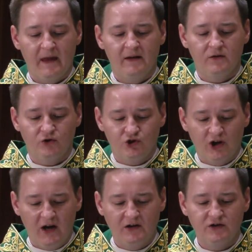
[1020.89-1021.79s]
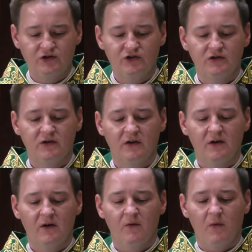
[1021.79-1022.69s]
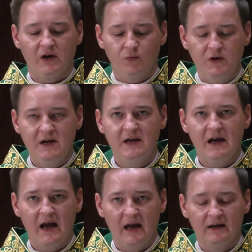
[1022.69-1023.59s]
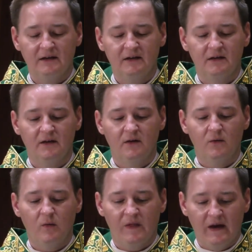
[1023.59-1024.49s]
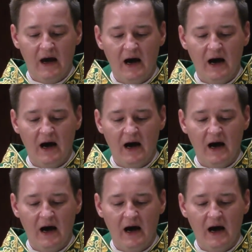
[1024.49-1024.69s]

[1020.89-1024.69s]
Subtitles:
and to change what we can with